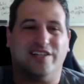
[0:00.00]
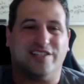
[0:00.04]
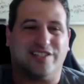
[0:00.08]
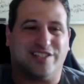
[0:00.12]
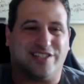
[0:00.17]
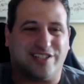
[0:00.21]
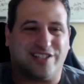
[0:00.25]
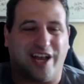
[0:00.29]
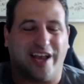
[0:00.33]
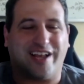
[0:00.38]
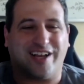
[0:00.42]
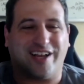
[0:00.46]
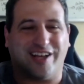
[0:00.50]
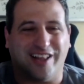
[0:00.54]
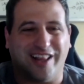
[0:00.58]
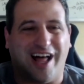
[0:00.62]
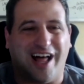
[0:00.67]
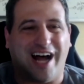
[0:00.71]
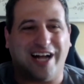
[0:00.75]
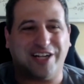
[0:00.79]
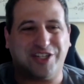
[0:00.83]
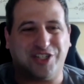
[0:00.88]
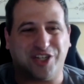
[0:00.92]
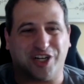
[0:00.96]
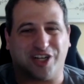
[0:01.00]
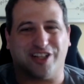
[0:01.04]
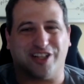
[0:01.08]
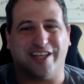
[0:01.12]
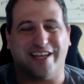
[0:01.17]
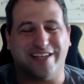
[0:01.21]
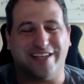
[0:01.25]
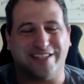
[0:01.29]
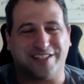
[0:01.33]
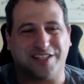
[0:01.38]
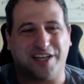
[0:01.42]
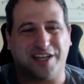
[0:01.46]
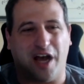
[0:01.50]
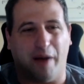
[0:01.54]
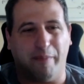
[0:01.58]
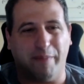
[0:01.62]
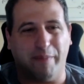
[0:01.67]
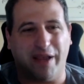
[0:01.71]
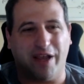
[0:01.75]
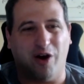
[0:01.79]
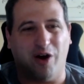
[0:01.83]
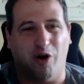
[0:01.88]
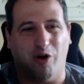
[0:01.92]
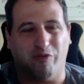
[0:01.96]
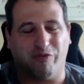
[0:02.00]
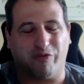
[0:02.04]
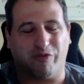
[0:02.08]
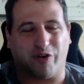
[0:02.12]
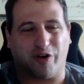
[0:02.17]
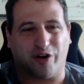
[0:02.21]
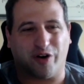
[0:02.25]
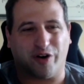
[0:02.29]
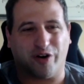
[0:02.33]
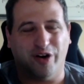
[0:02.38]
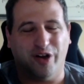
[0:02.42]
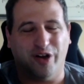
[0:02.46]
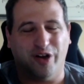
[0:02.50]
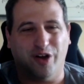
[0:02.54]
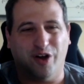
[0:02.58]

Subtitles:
psychologically is coming over